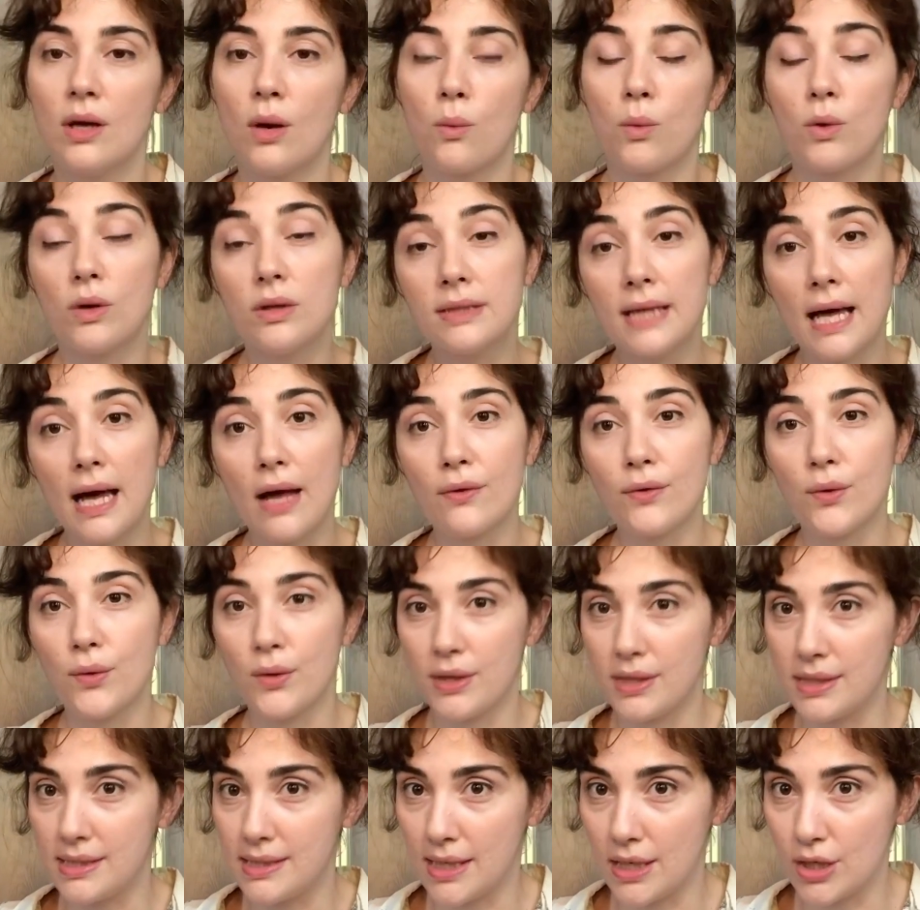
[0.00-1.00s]
World Health
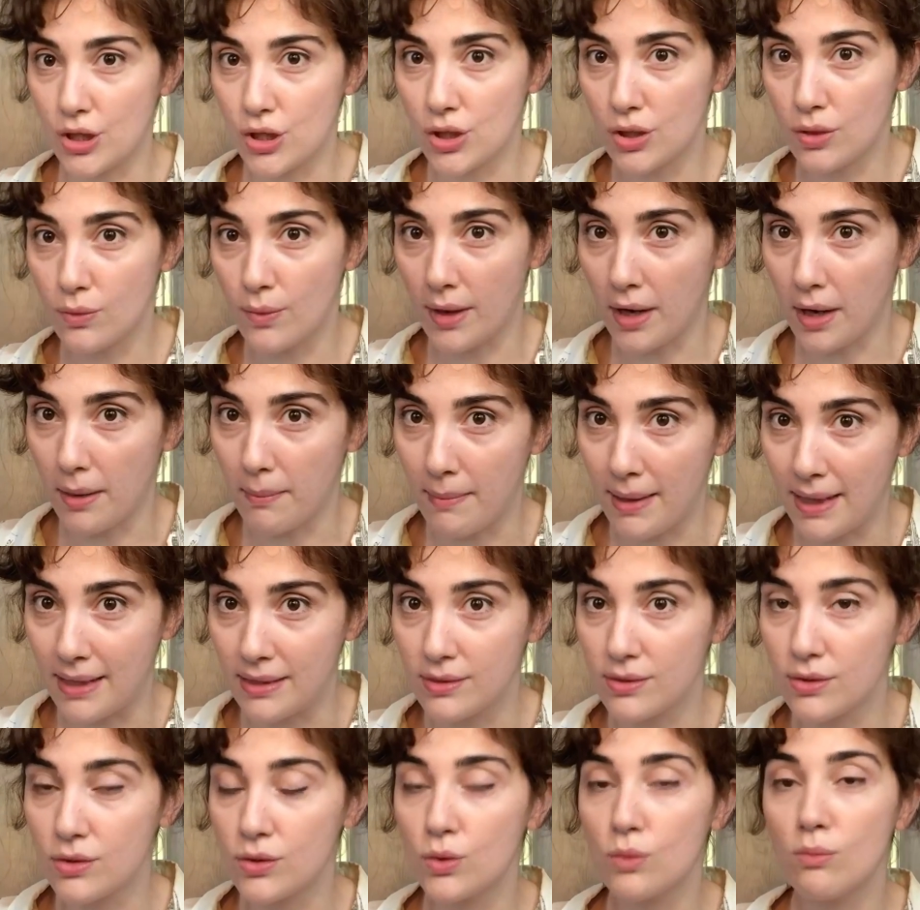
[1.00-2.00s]
Organization
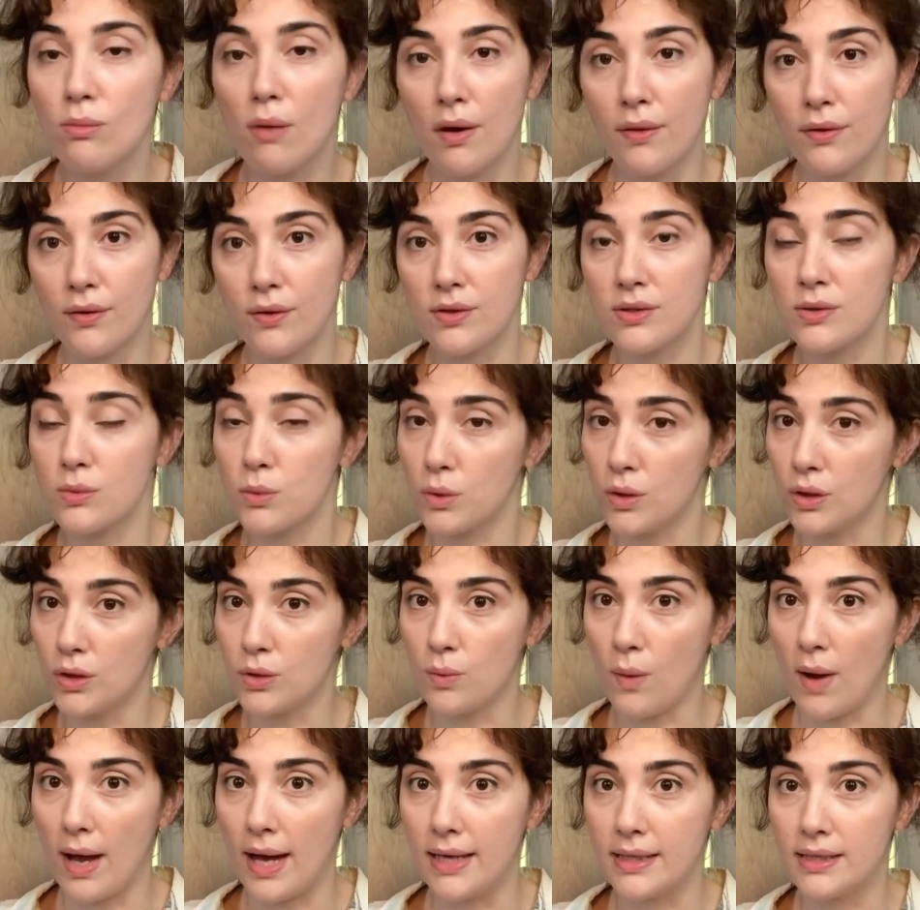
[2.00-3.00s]
recommends to mothers
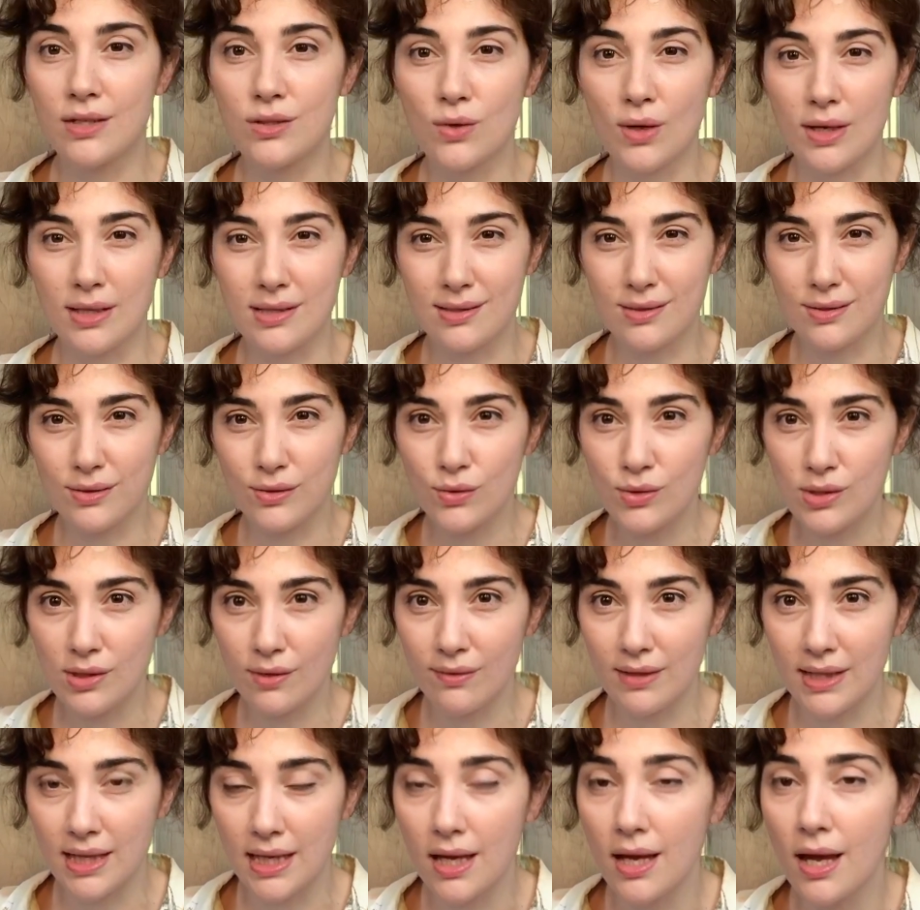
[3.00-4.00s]
worldwide to
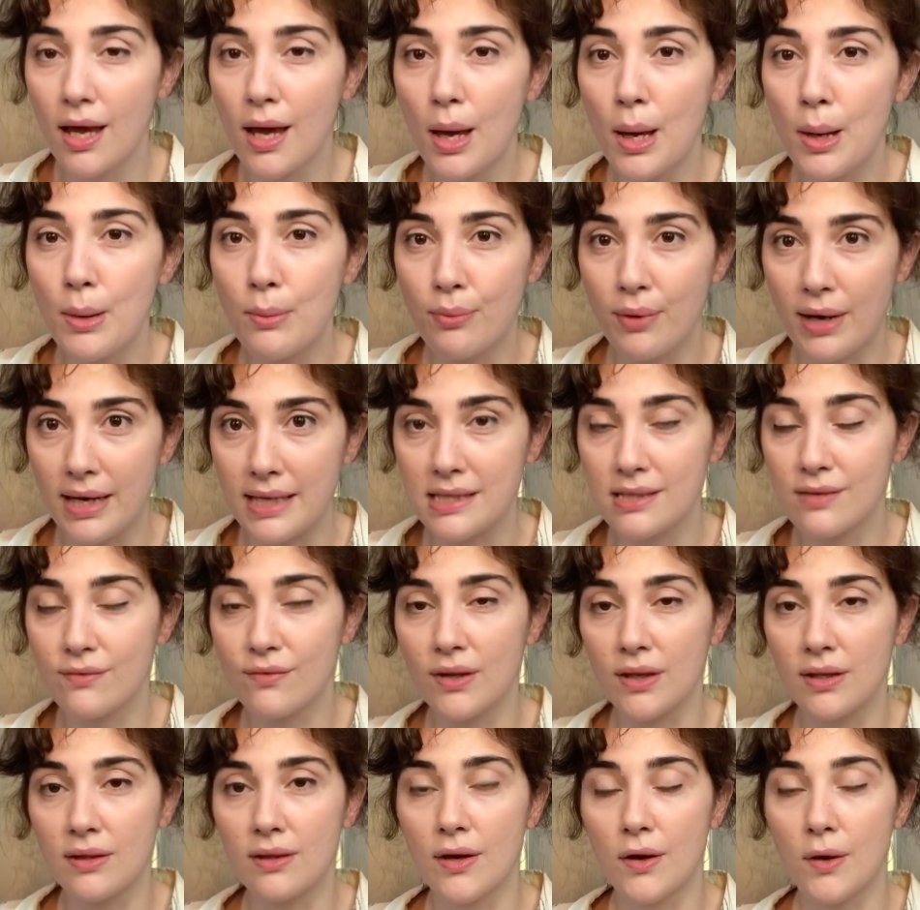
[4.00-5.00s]
exclusively
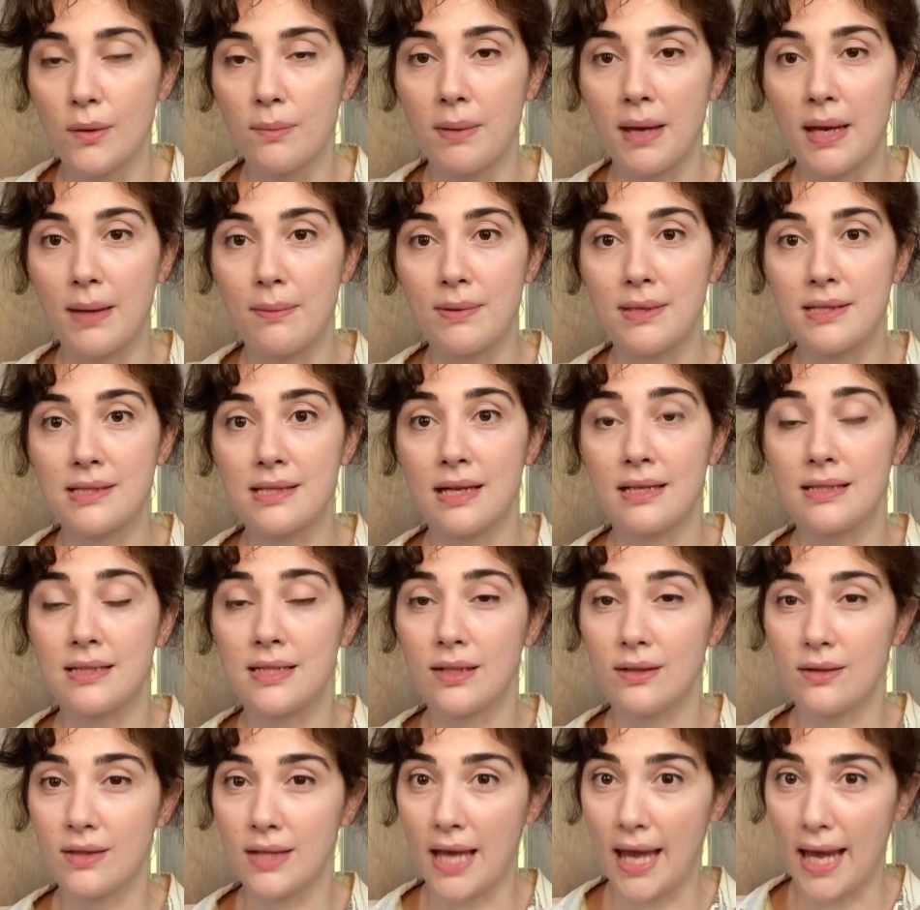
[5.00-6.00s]
breastfeed their babies
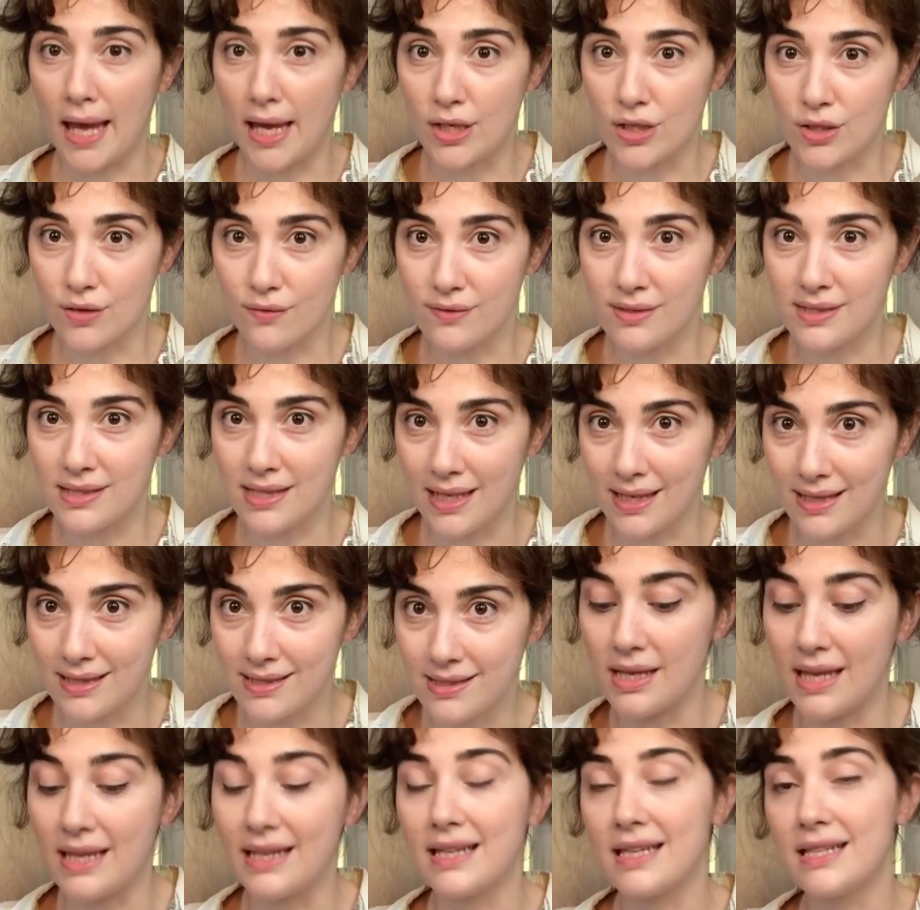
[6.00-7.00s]
until the age of 6
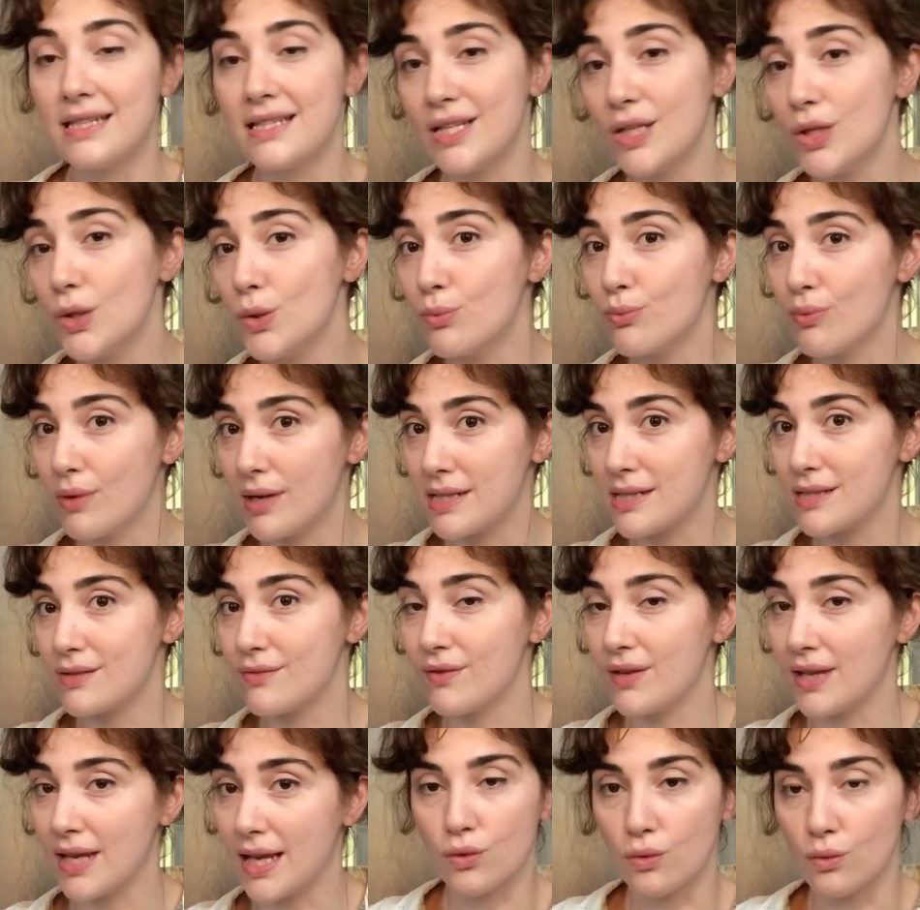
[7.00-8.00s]
and continue
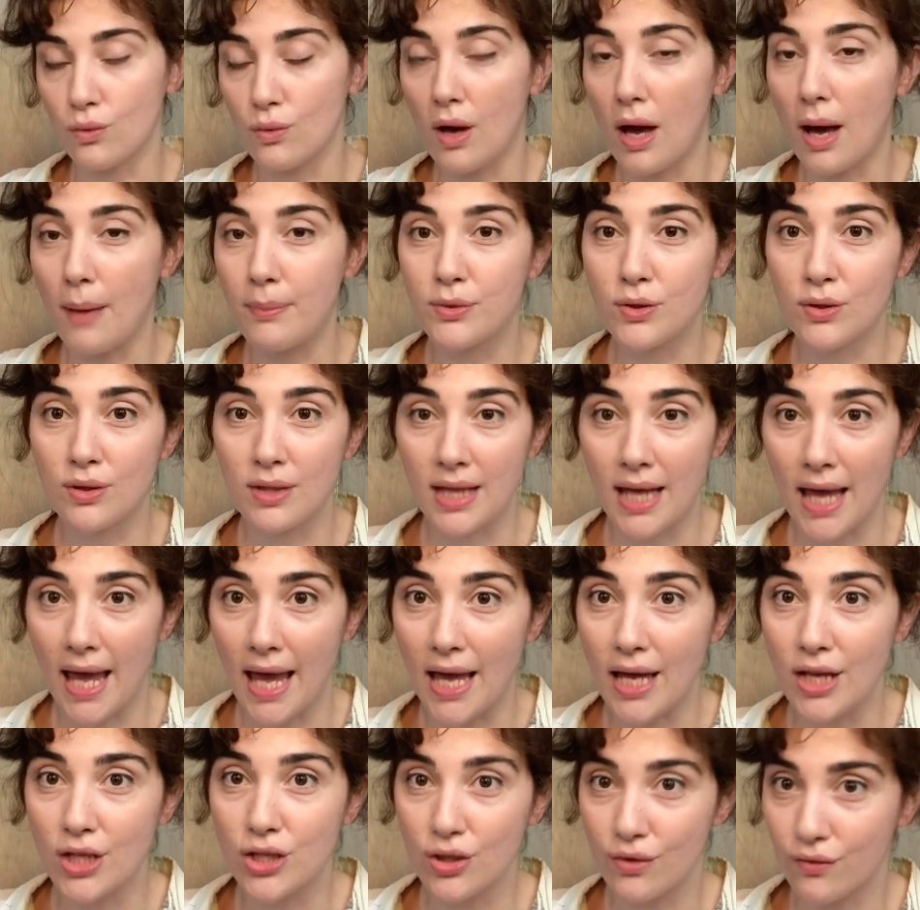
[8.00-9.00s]
breastfeeding up to the
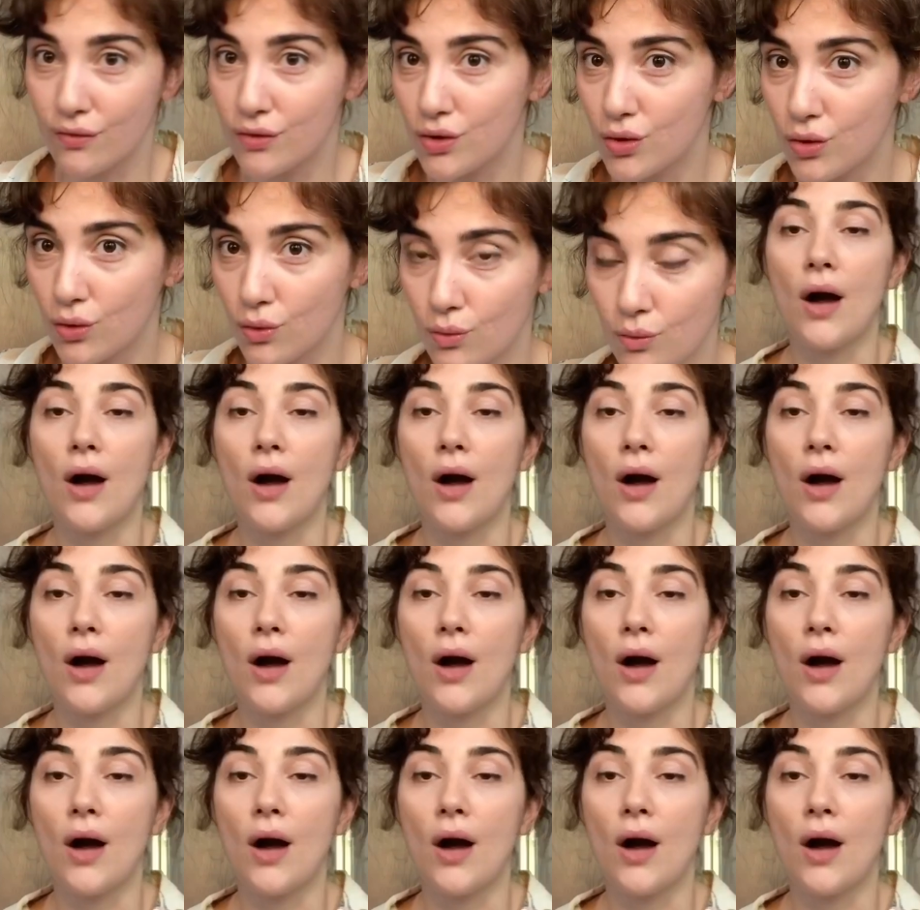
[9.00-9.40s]
age of 2.